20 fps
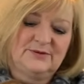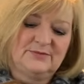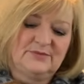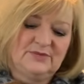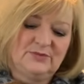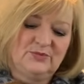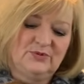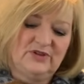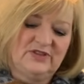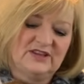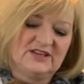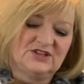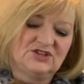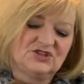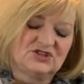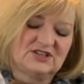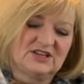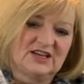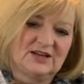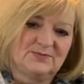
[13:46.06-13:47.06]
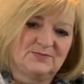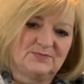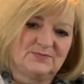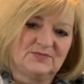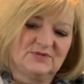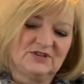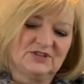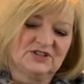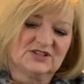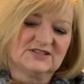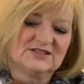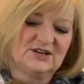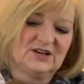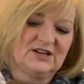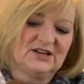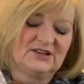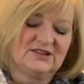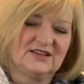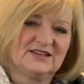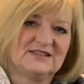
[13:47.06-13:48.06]
with each step and just
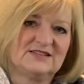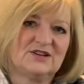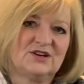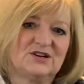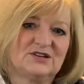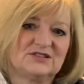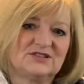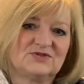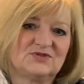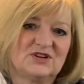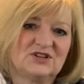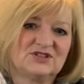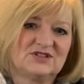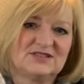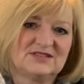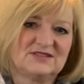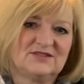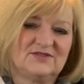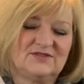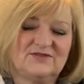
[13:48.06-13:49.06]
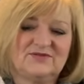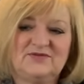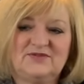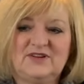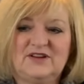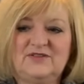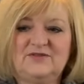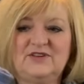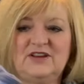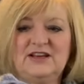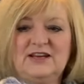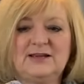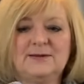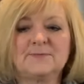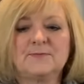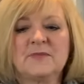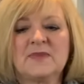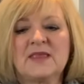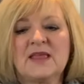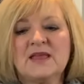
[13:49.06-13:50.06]
not these long stretches of knitting.
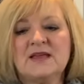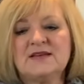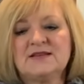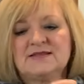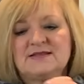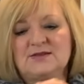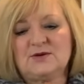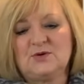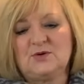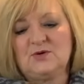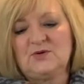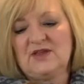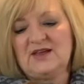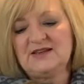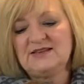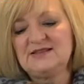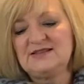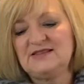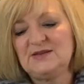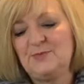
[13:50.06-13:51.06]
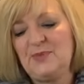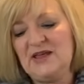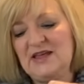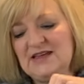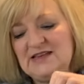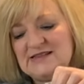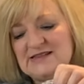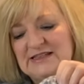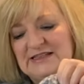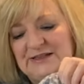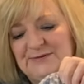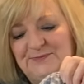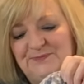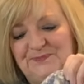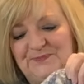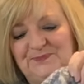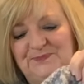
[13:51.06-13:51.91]
So that's the Paisley.